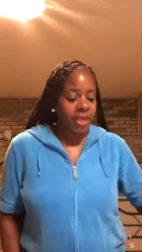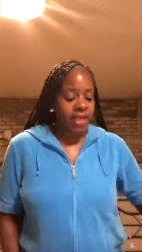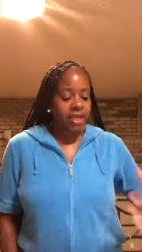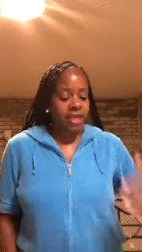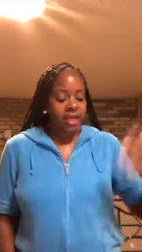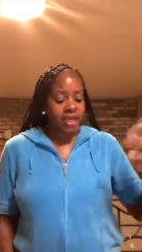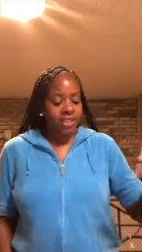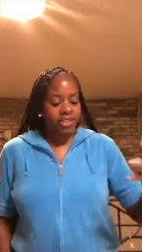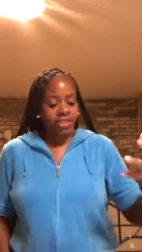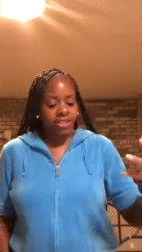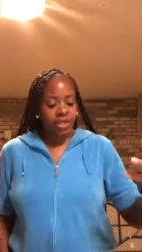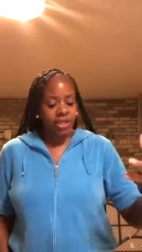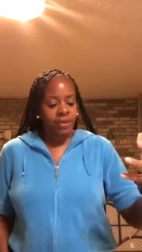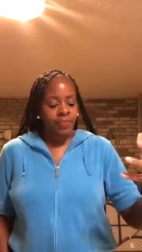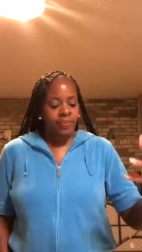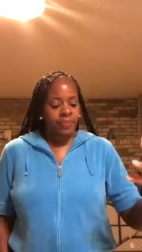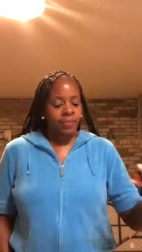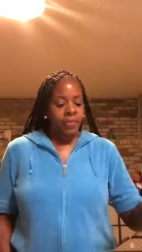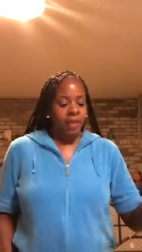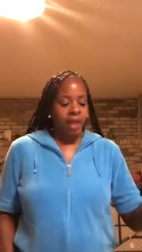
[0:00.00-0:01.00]

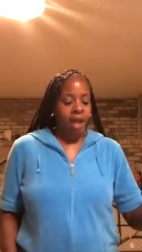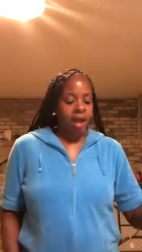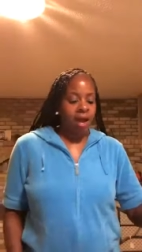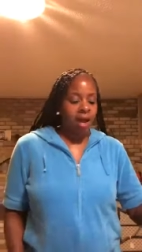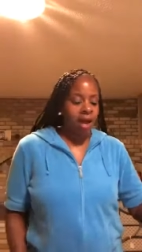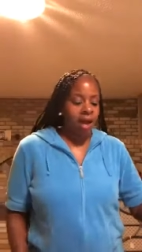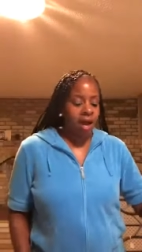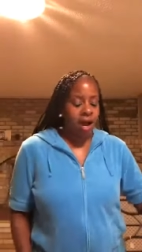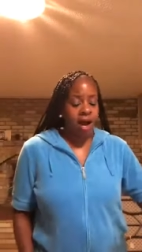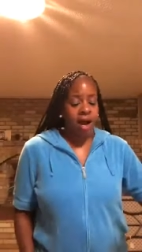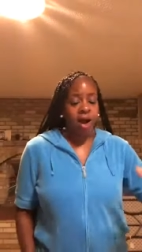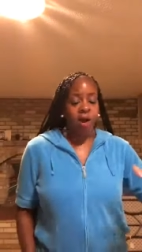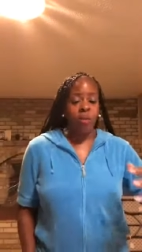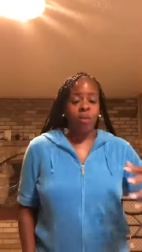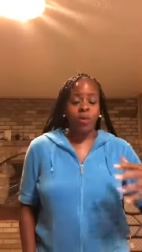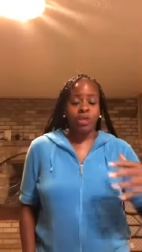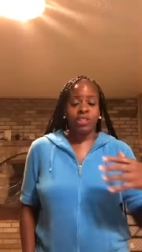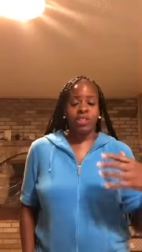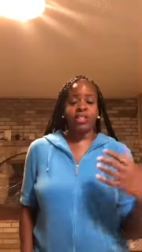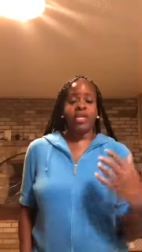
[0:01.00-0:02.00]
Elisha uh, uh,
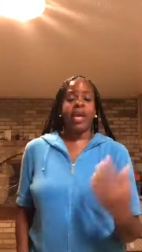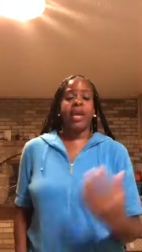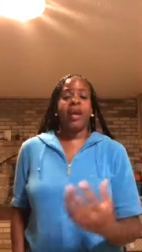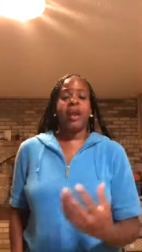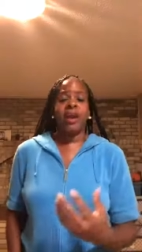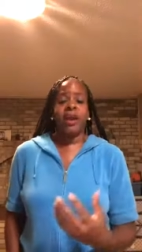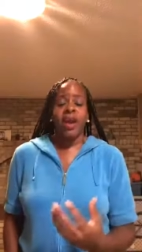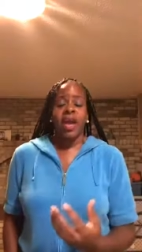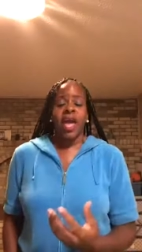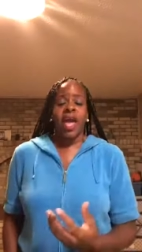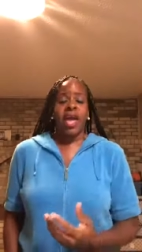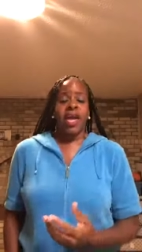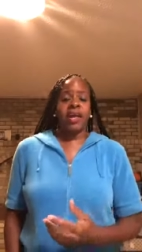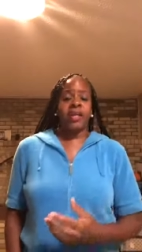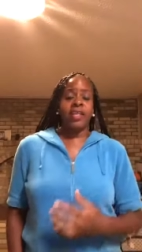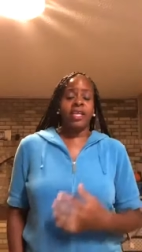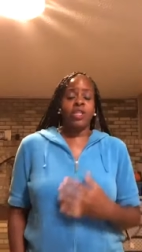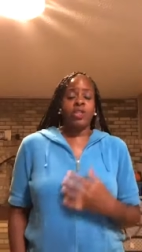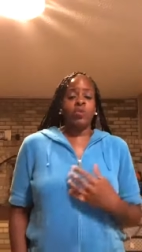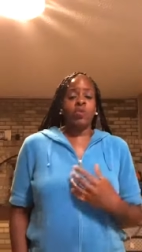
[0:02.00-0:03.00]
was there
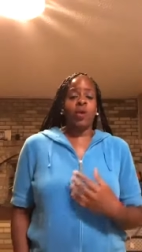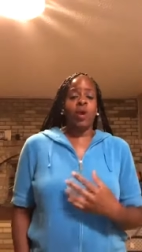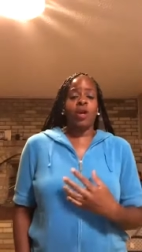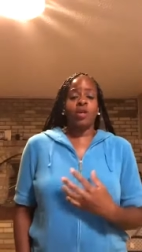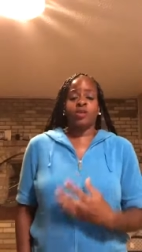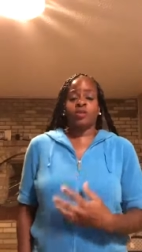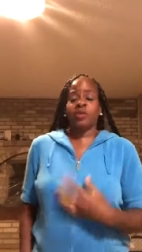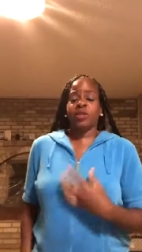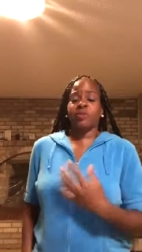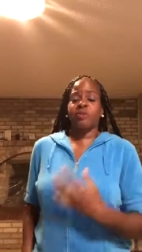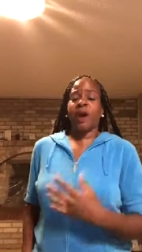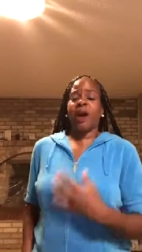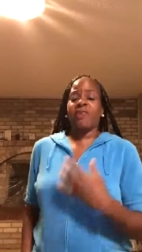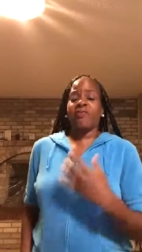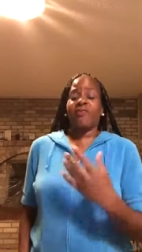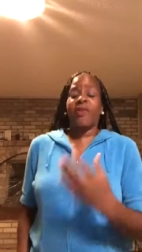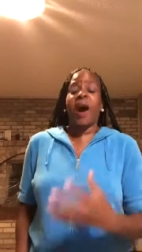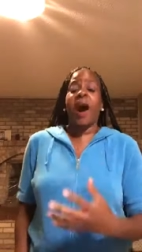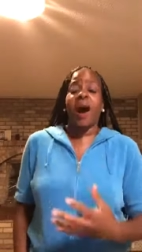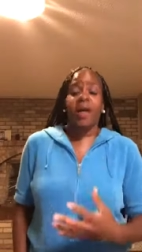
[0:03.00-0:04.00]
and his words was my
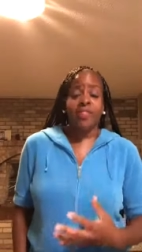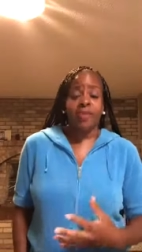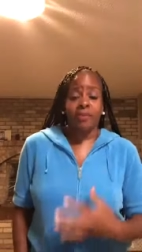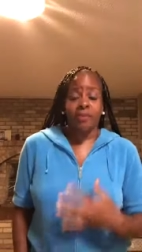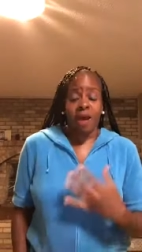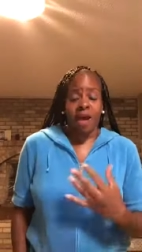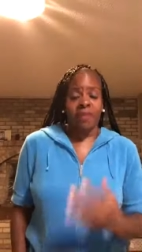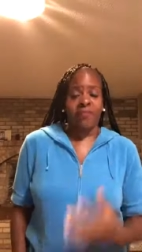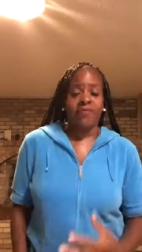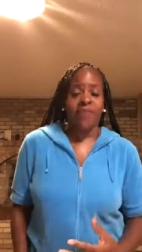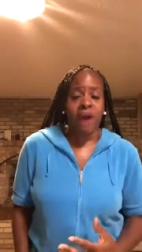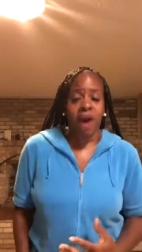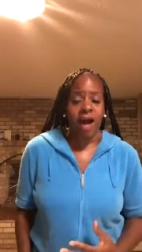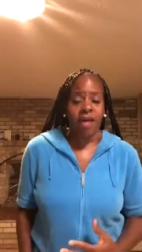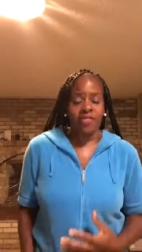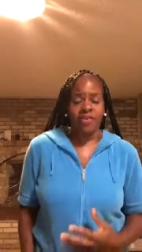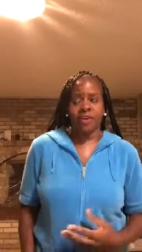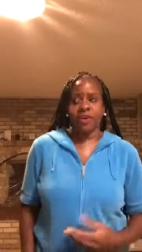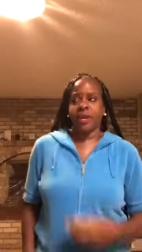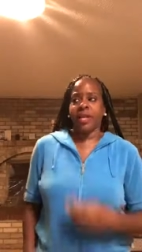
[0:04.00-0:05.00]
father my
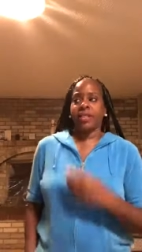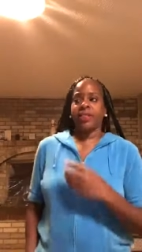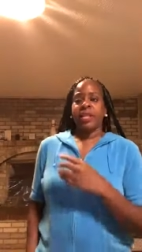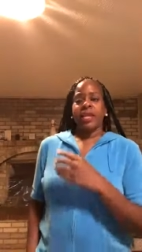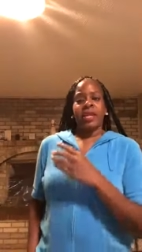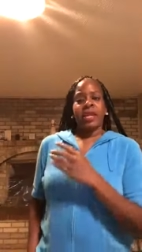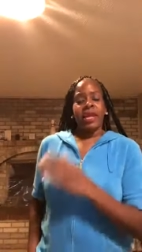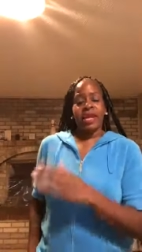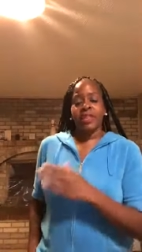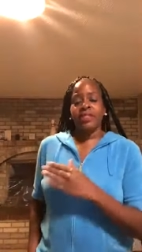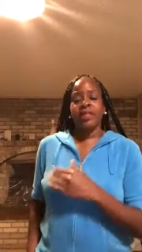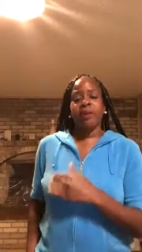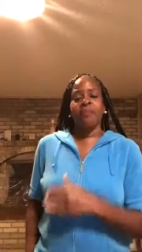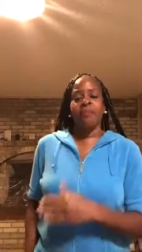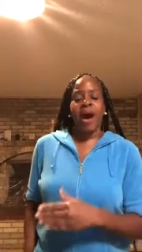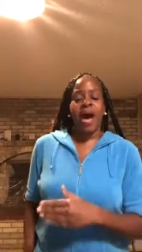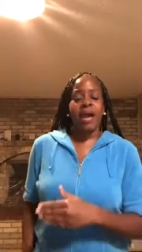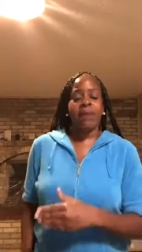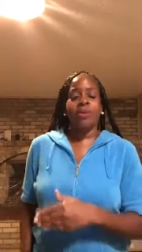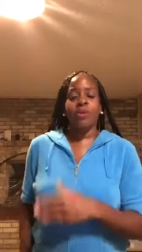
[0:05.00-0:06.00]
father and in the
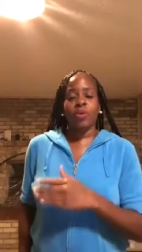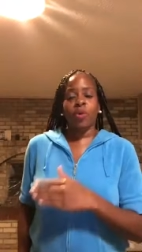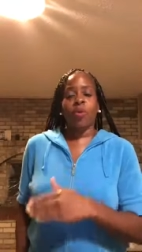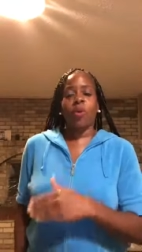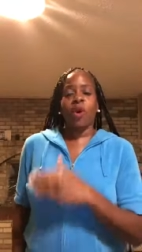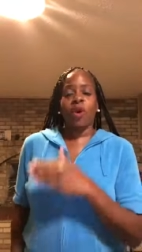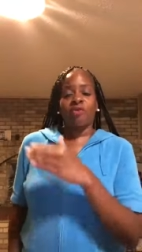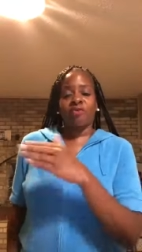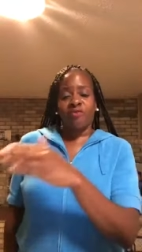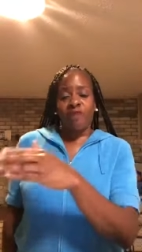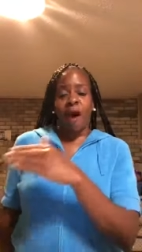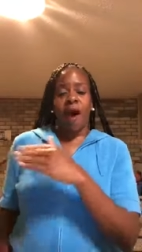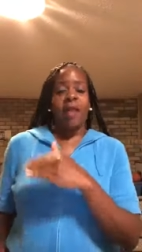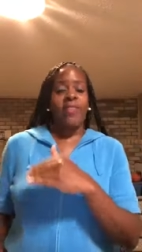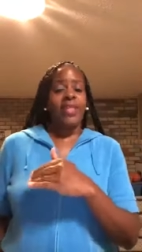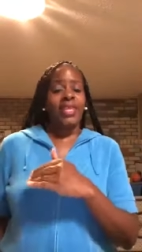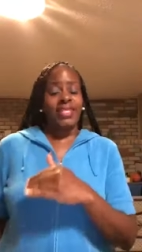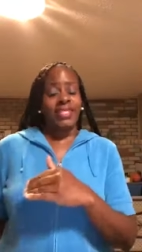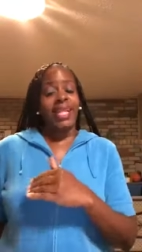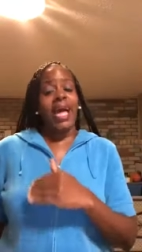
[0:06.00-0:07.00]
bible the word
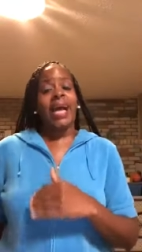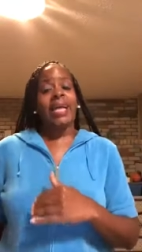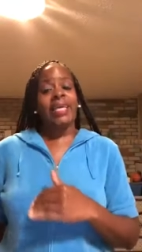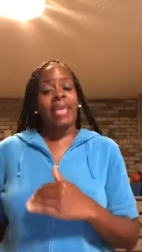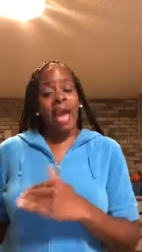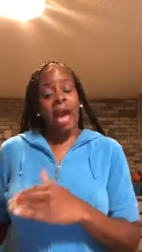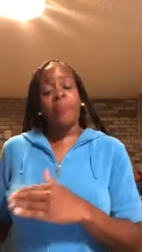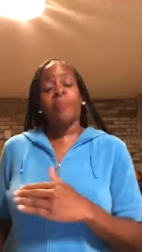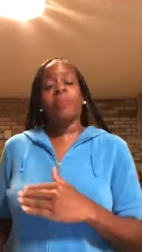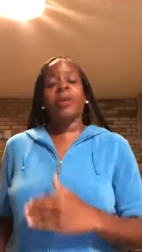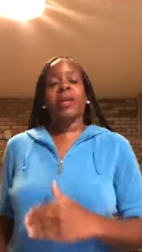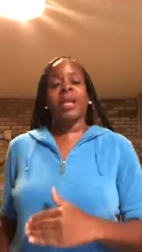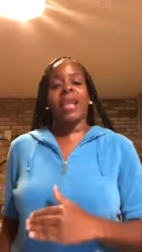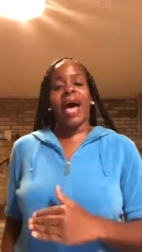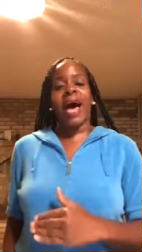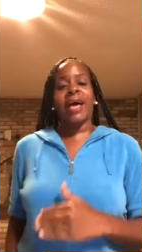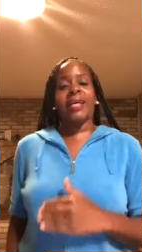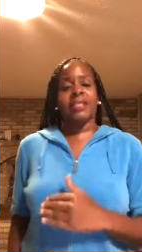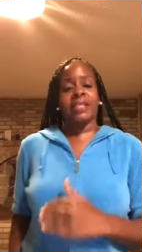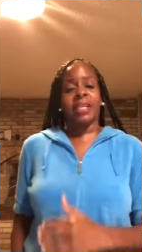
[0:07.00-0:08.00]
father is not
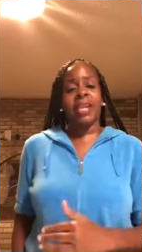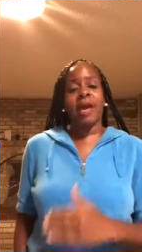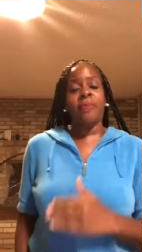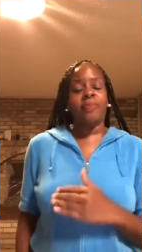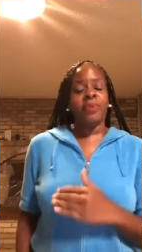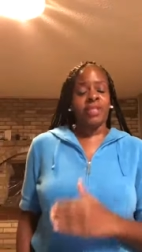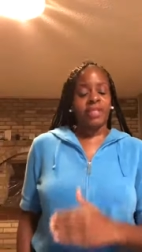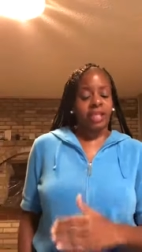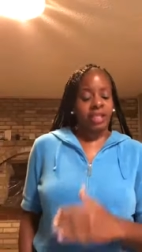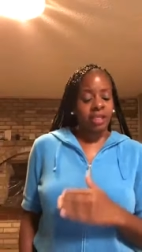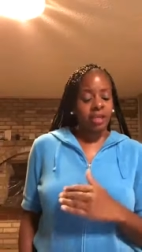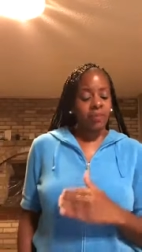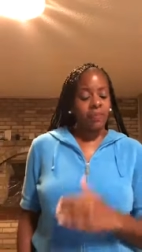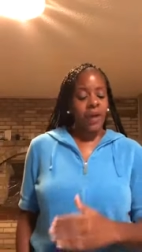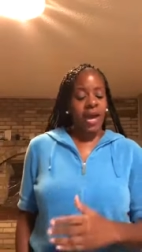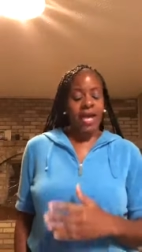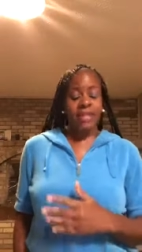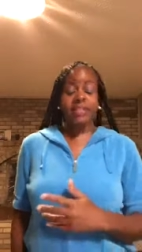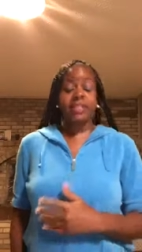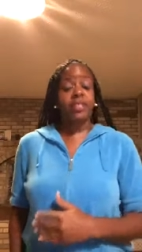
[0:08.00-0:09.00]
capitalized in that particular
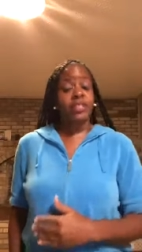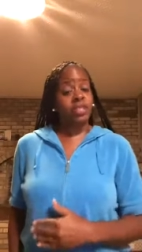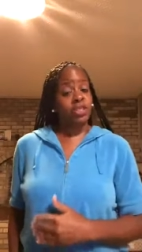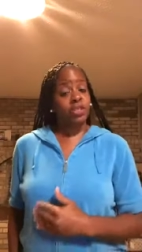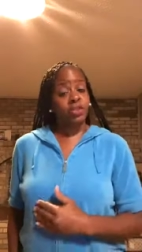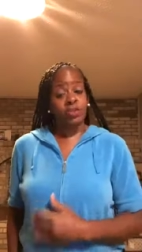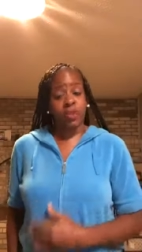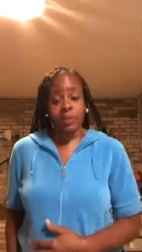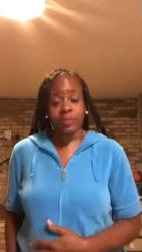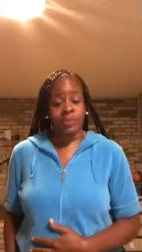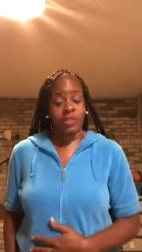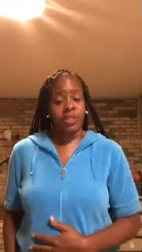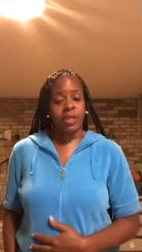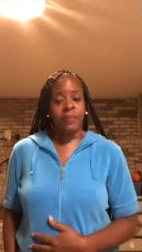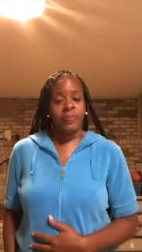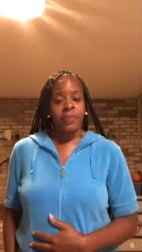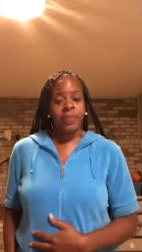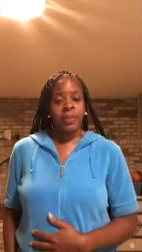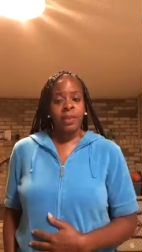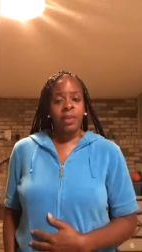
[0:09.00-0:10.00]
passage of scripture